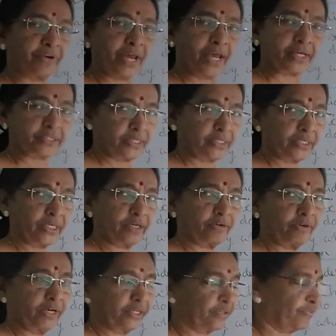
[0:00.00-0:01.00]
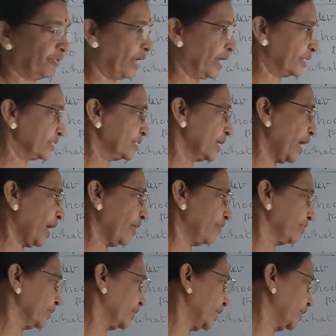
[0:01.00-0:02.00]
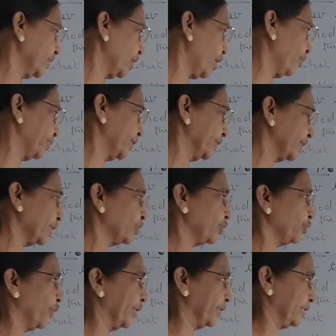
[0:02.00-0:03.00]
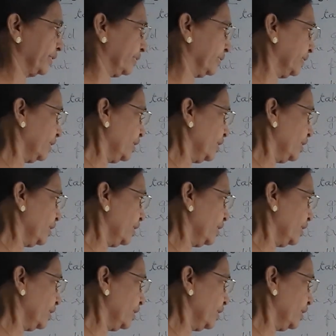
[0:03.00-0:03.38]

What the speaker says: fraction, equivalent fraction having the denominator 20.